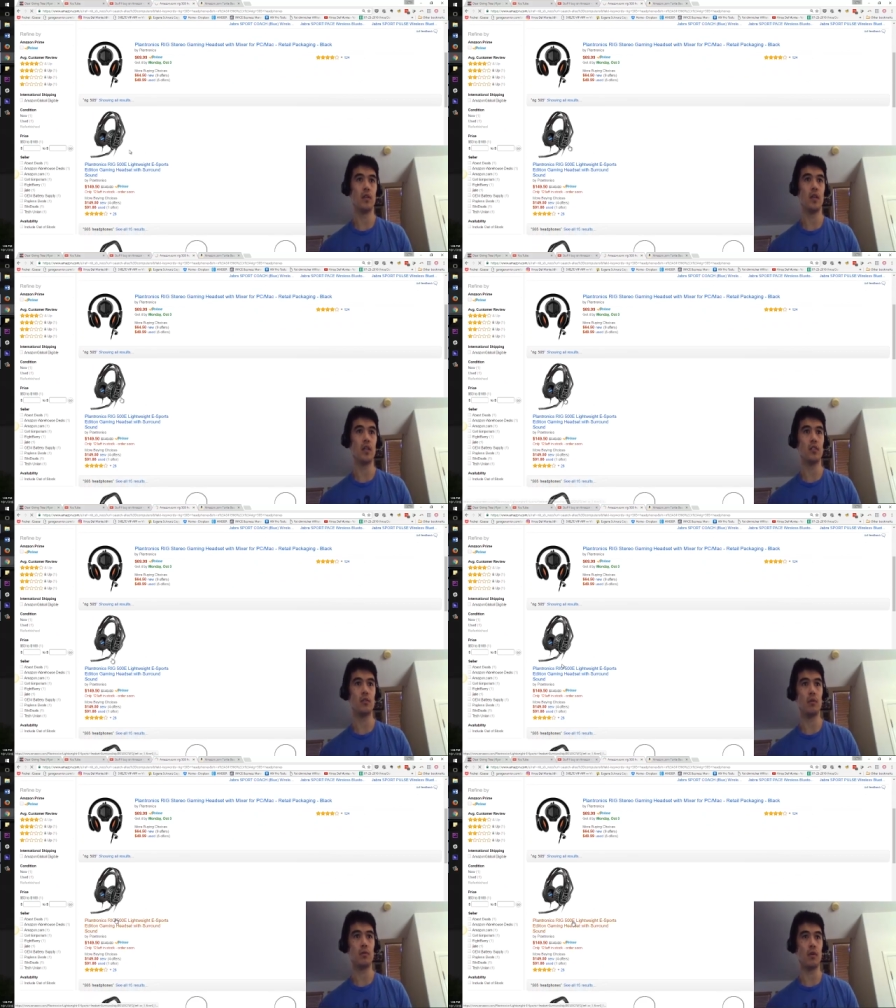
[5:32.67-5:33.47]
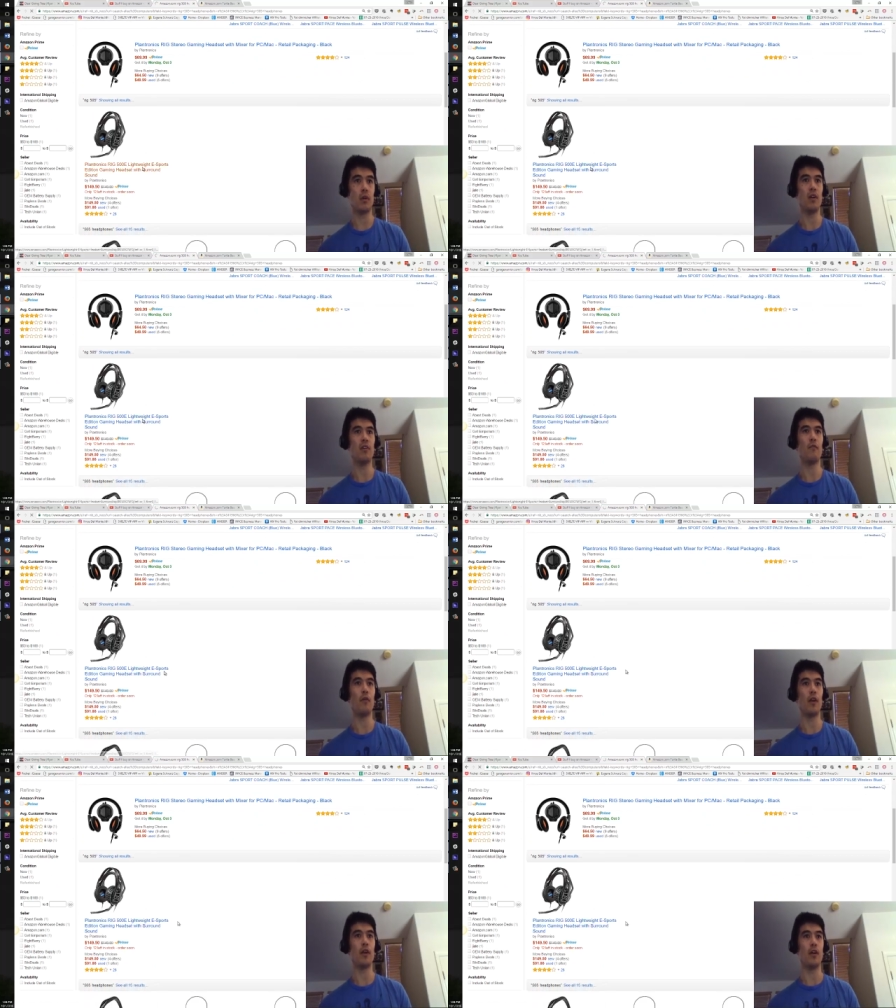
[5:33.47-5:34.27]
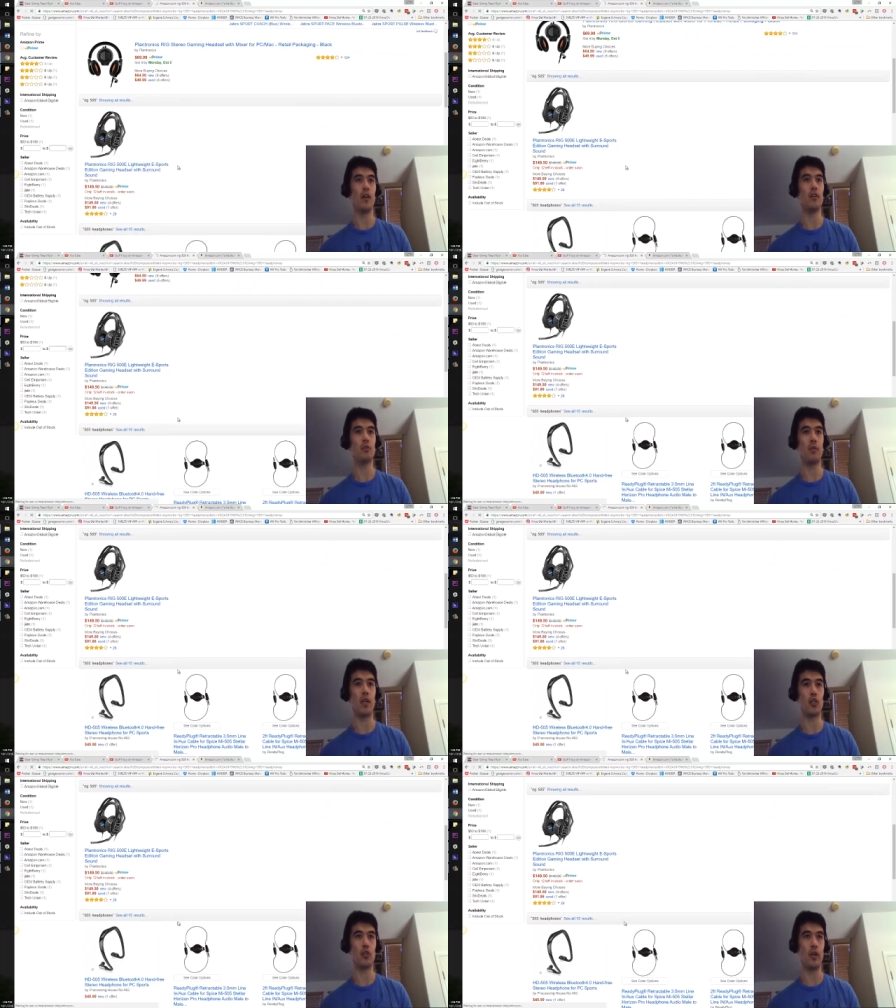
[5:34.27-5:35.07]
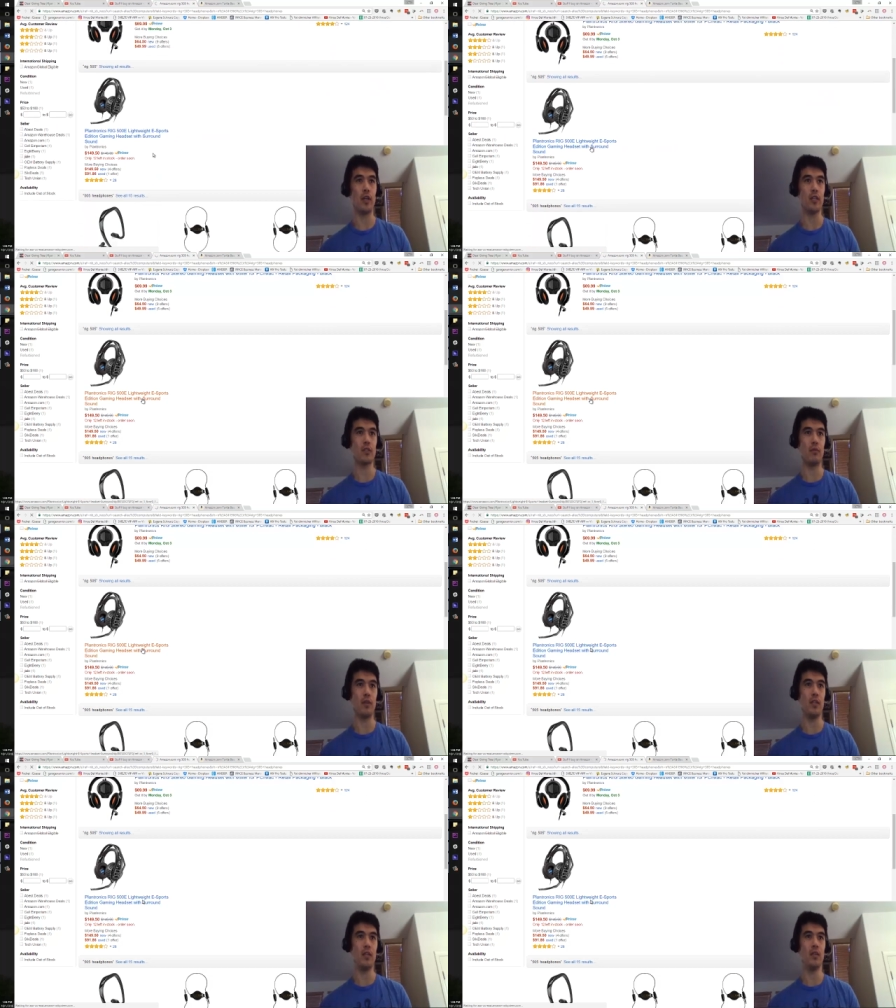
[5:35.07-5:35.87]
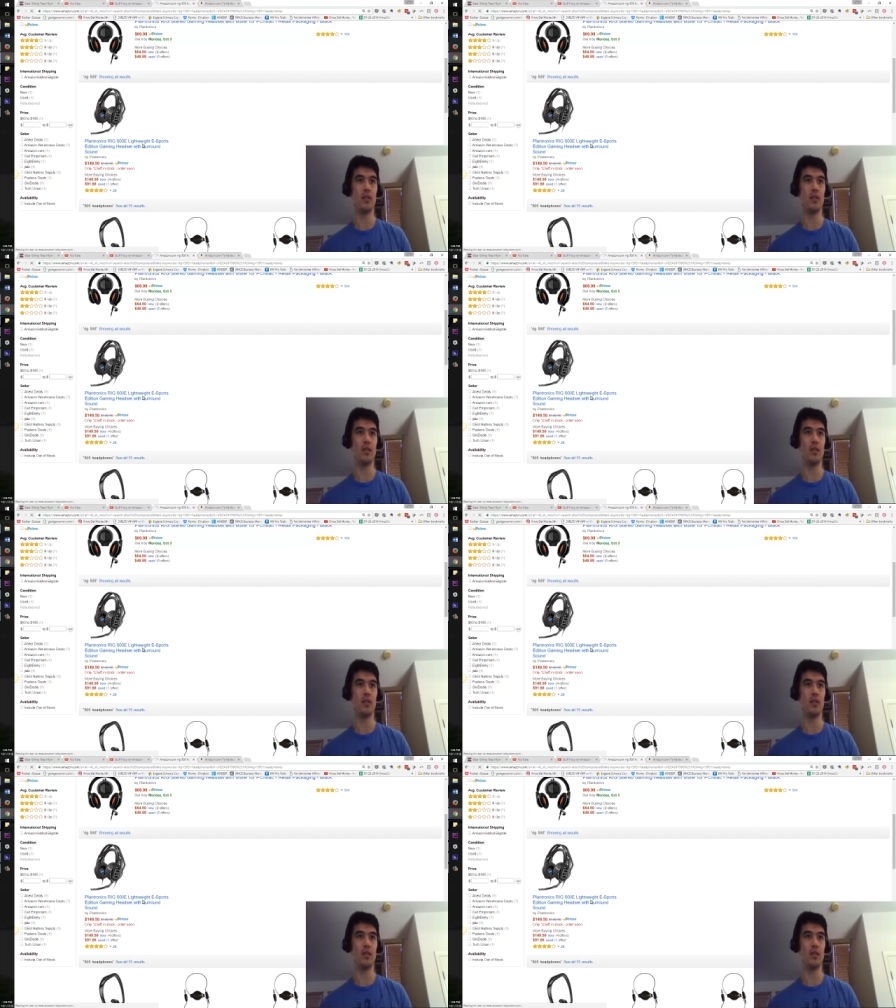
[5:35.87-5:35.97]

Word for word: Yeah, this is the ones right here. $149 Plantronics, really?